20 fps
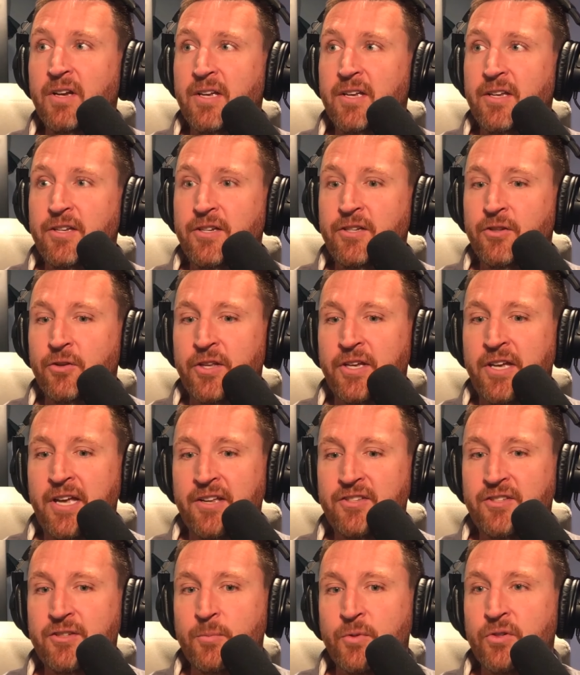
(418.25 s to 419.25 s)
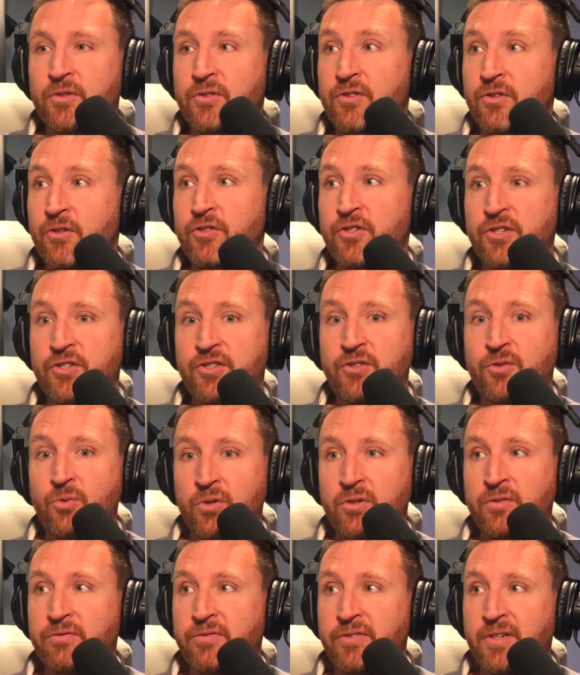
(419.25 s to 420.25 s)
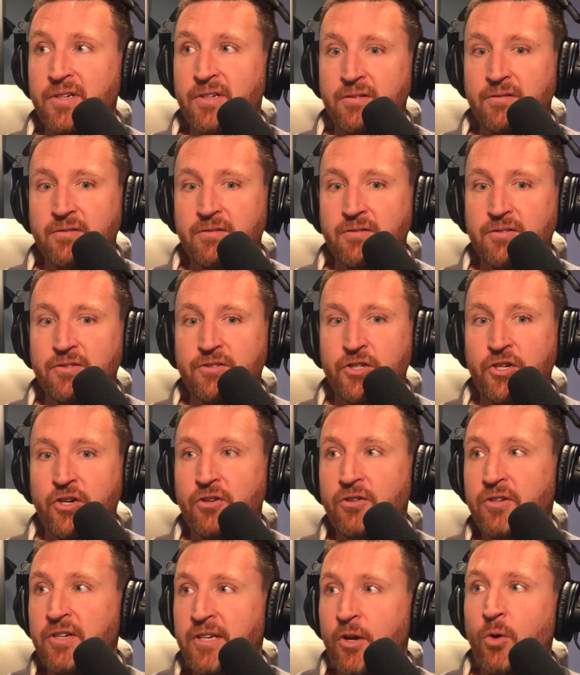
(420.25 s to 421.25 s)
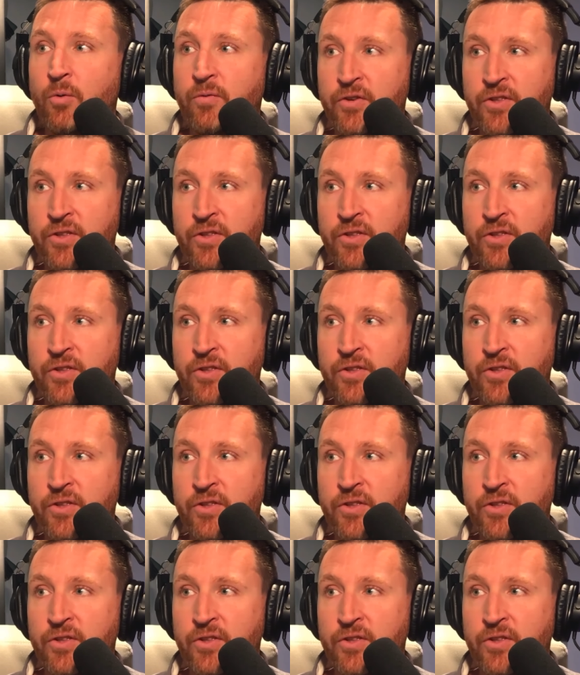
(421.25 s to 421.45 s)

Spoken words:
the customers are just sort of turning over the